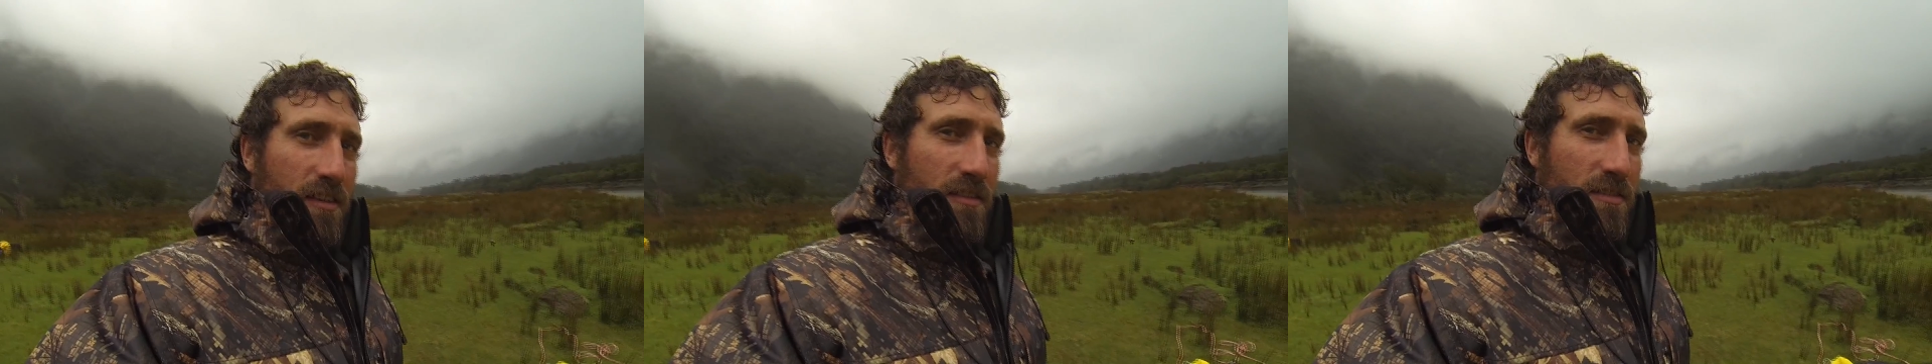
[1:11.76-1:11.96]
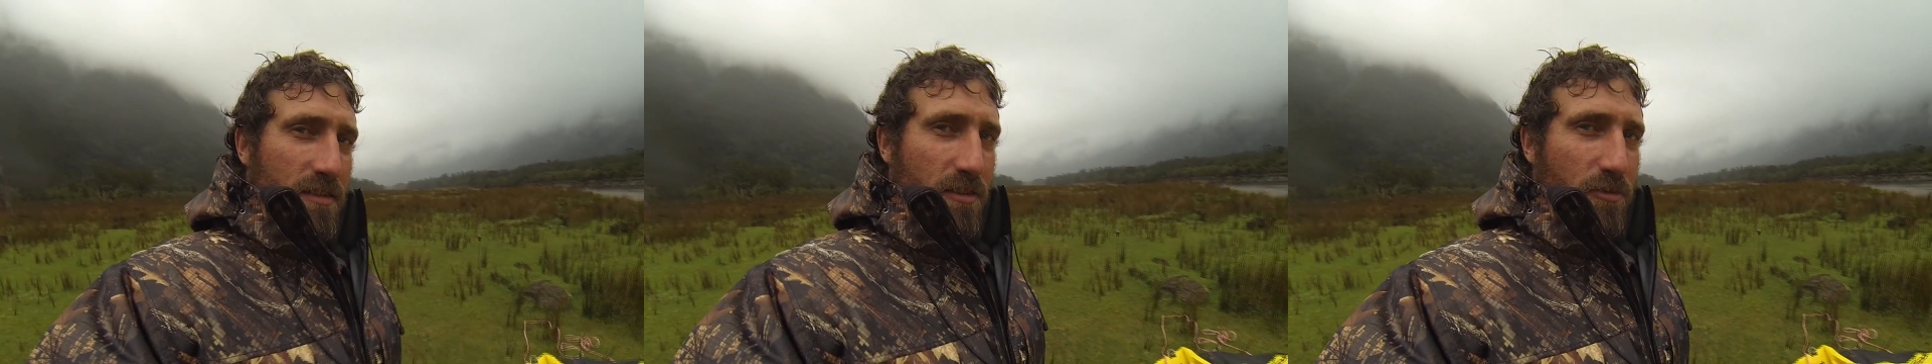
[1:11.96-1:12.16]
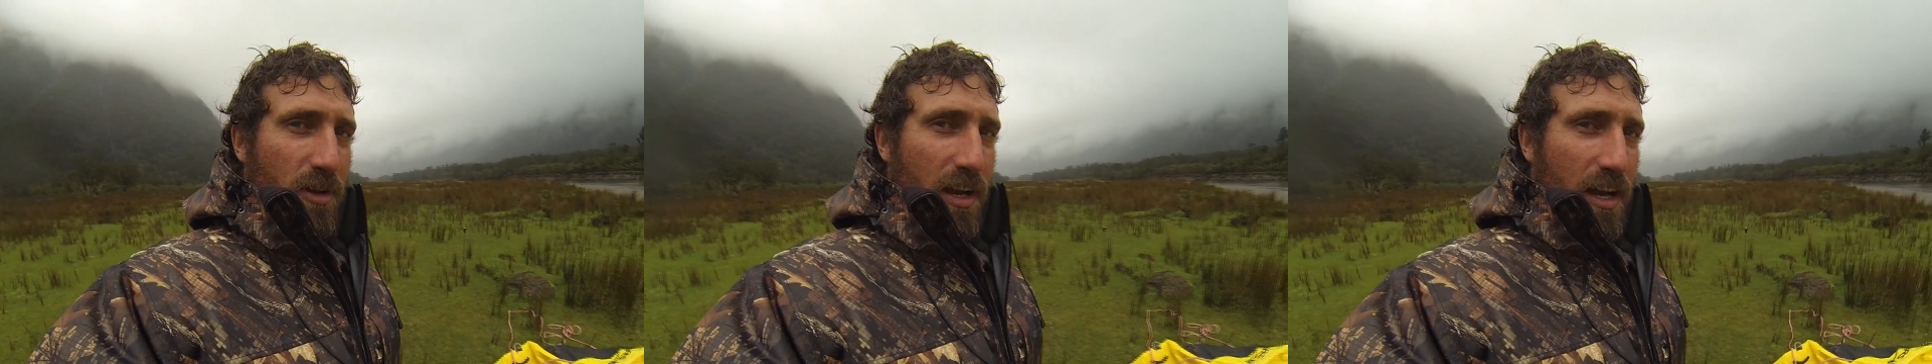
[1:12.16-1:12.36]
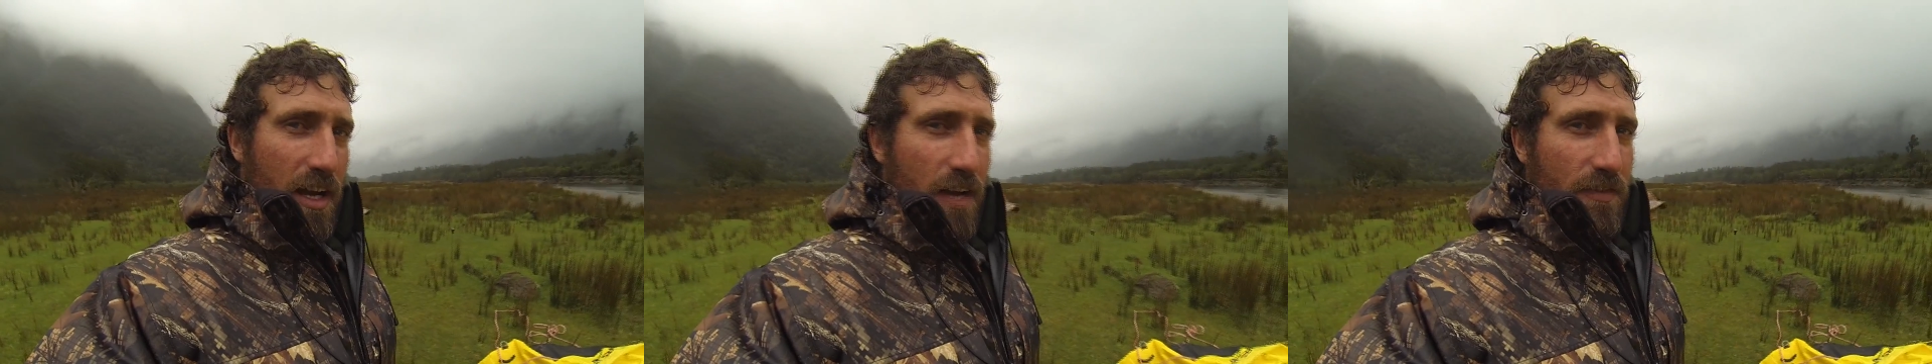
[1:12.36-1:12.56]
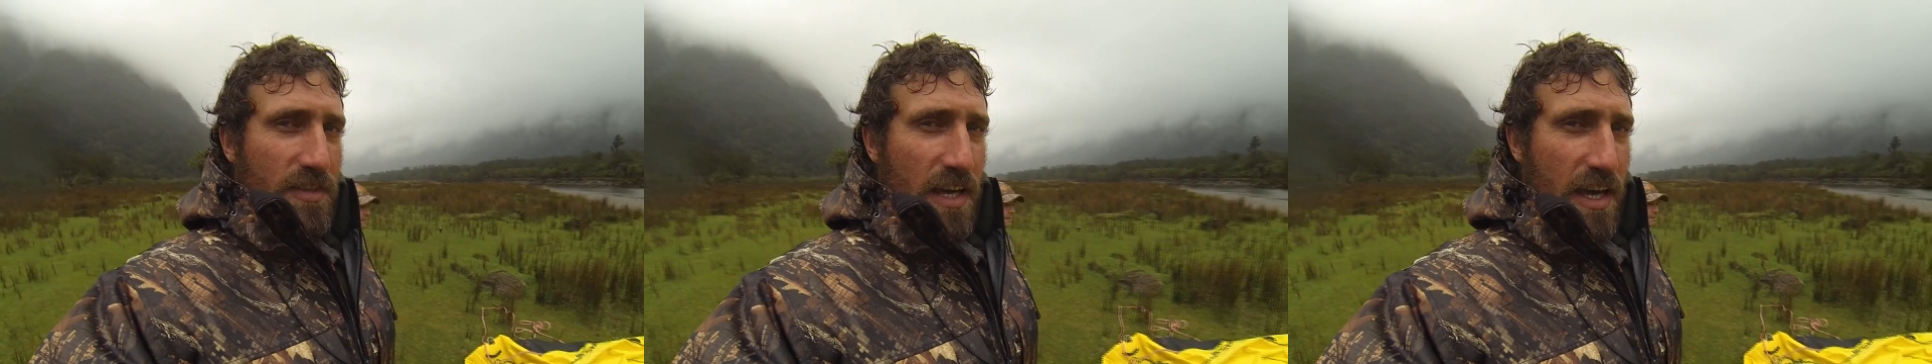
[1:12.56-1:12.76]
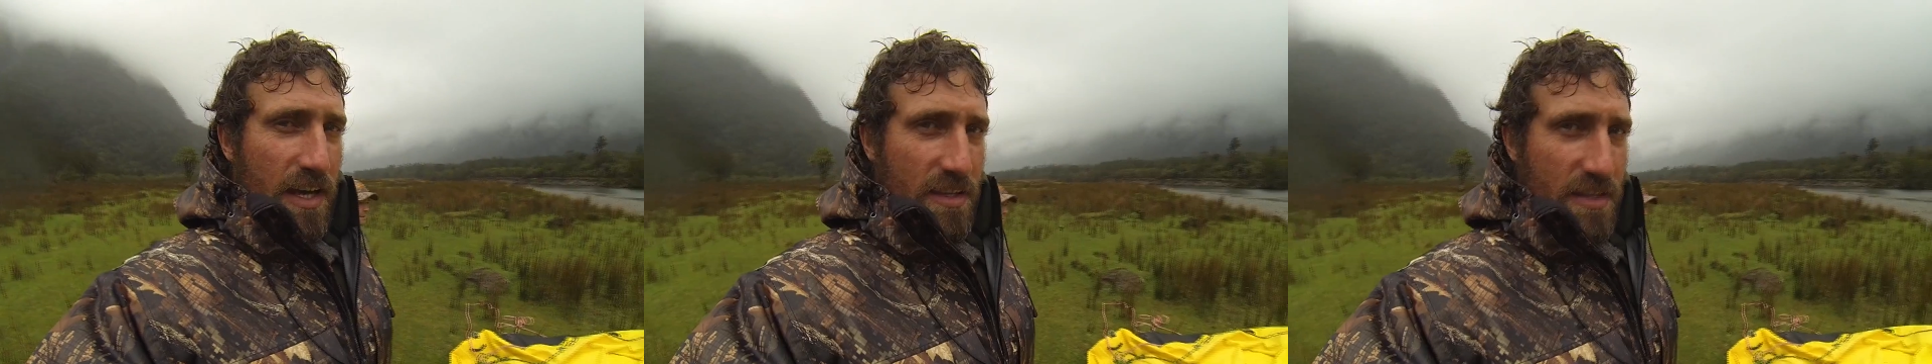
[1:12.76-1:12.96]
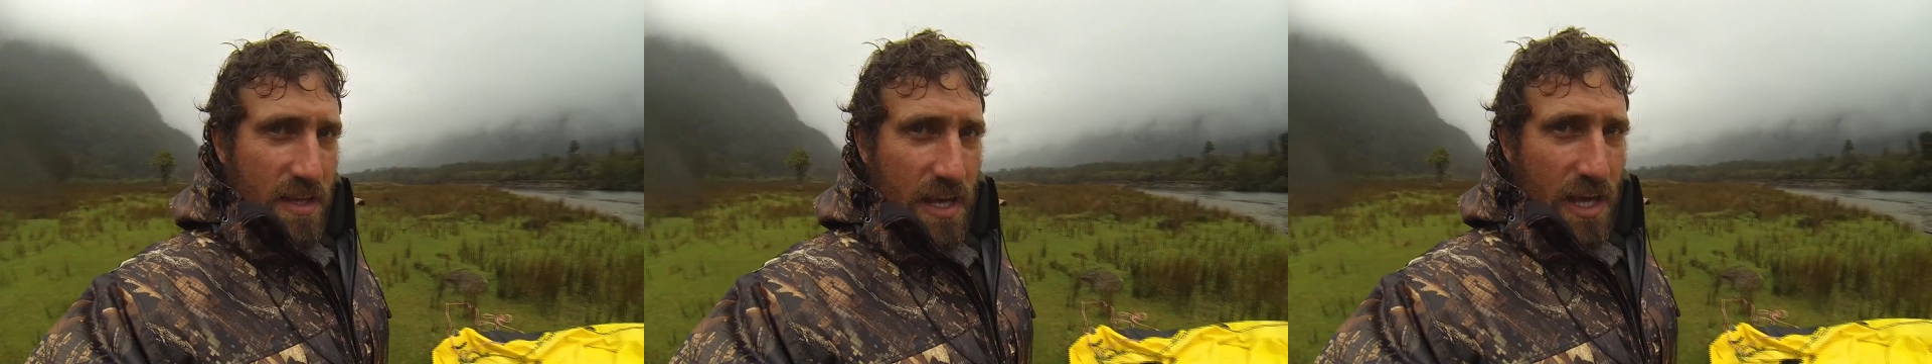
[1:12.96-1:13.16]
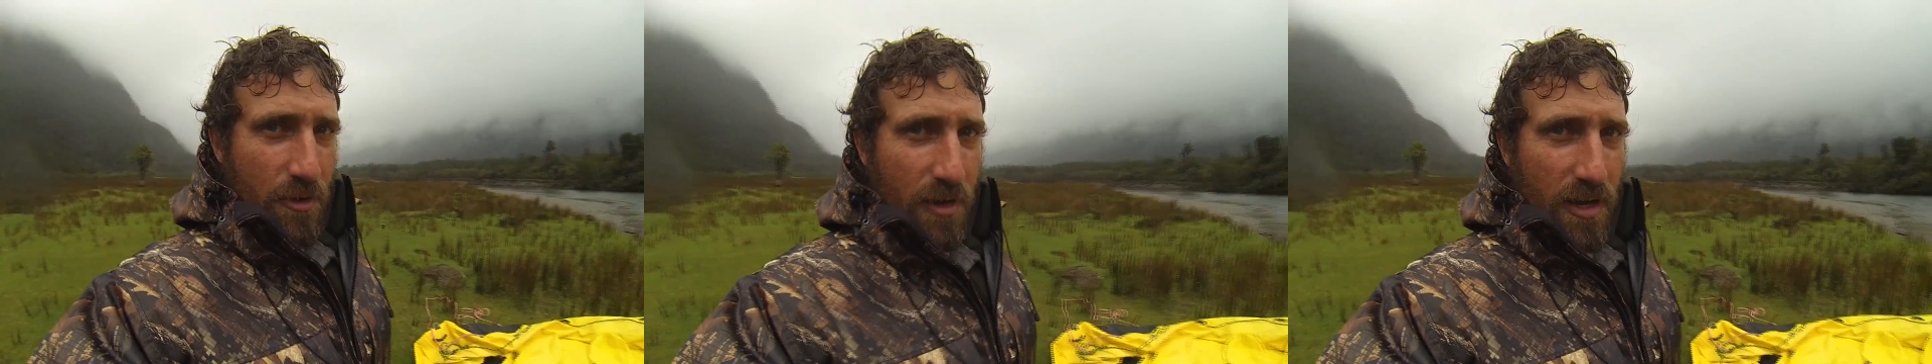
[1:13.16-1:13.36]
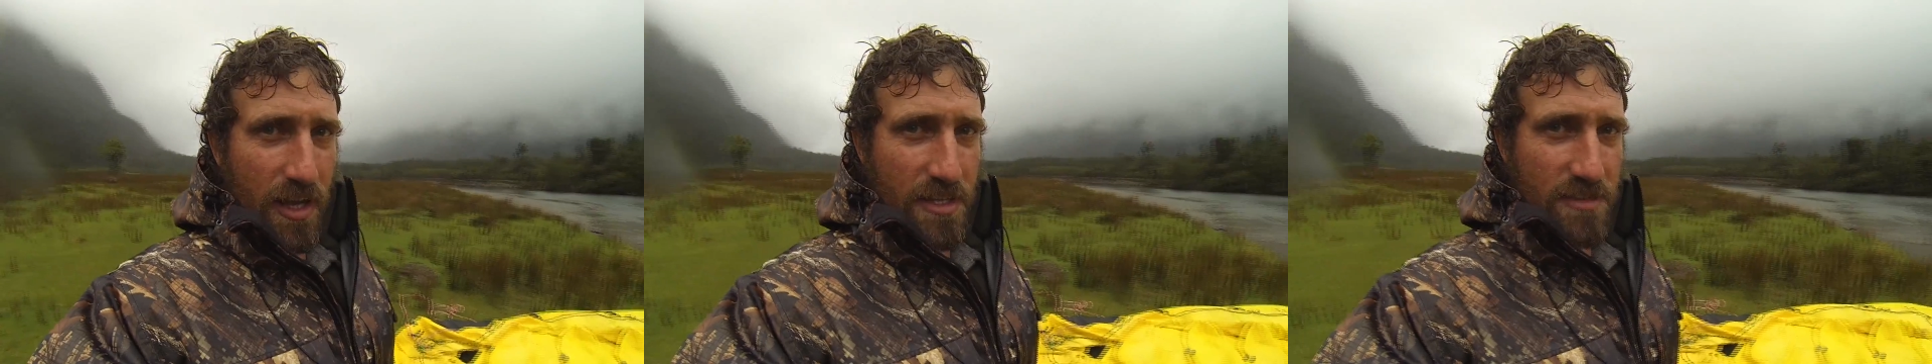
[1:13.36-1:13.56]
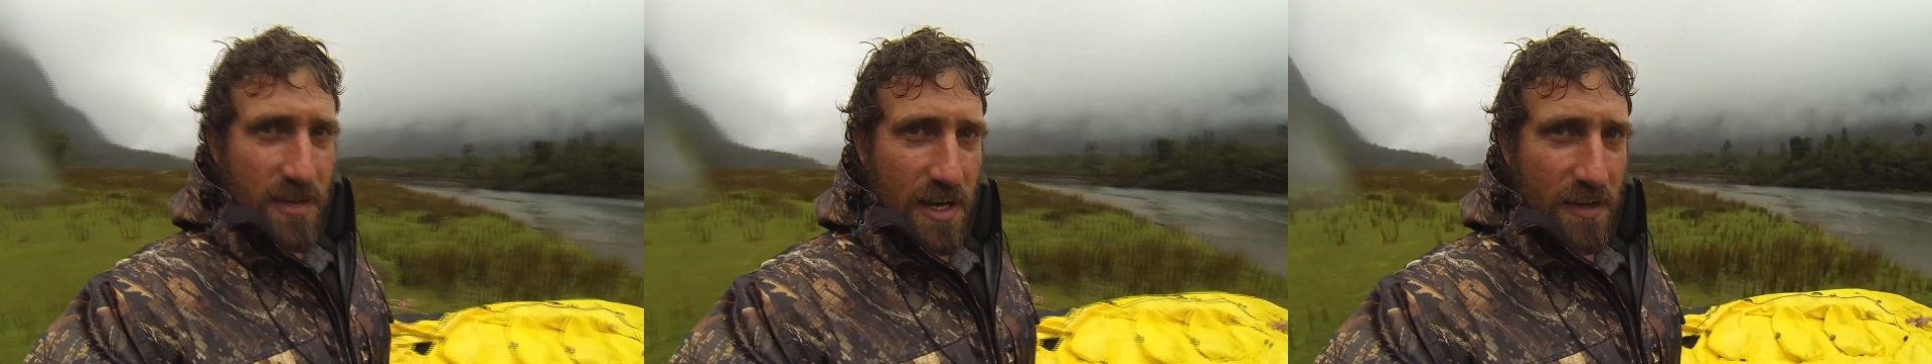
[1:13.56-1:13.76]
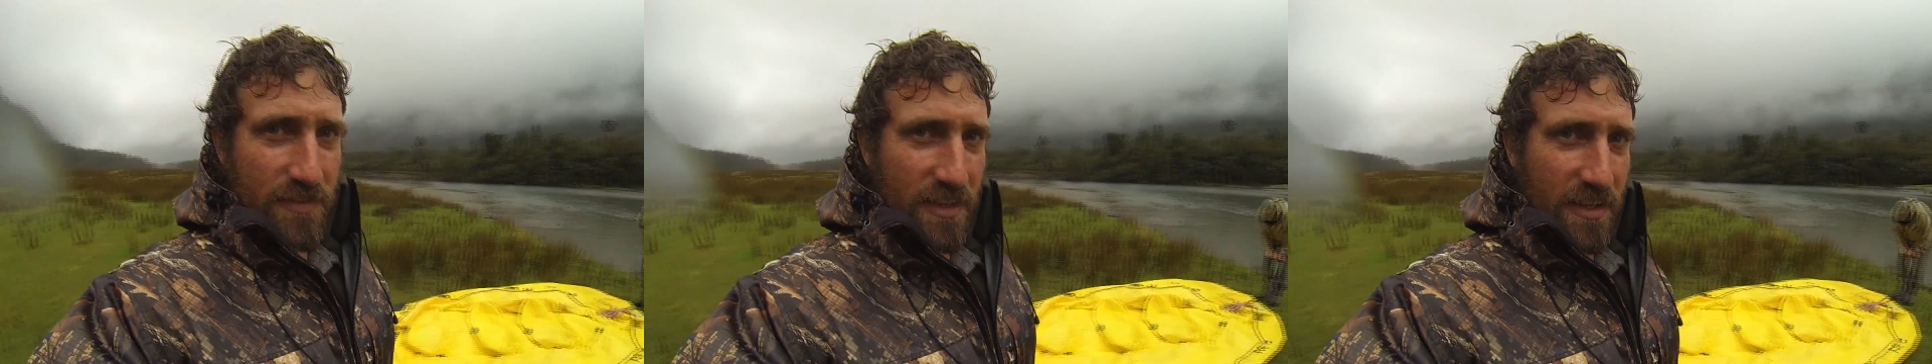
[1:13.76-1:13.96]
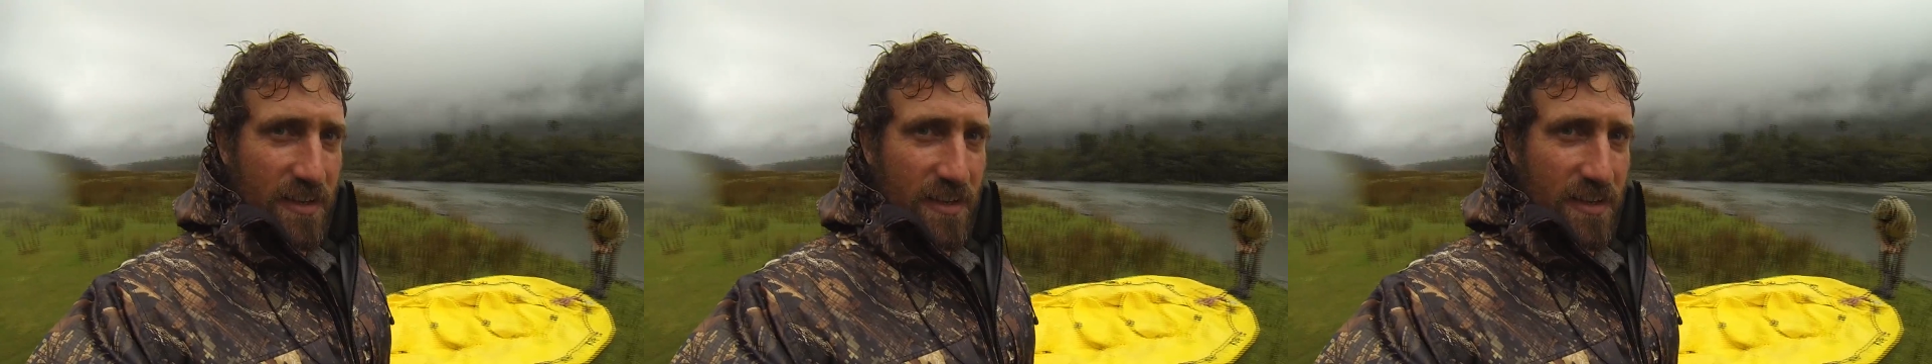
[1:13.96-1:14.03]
So I really love taking the Kiwi lads rafting